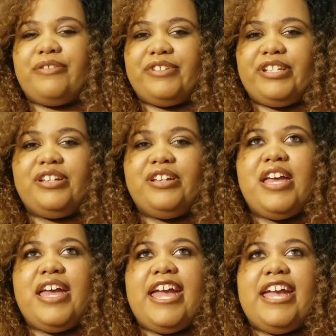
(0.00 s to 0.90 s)
roughly,
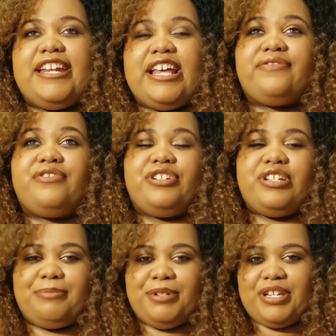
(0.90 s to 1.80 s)
and that's for the
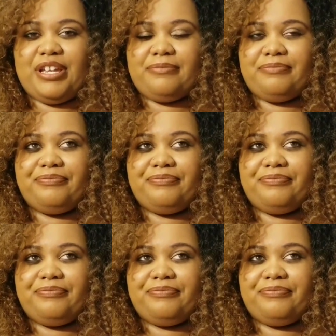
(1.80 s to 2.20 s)
tummy tuck.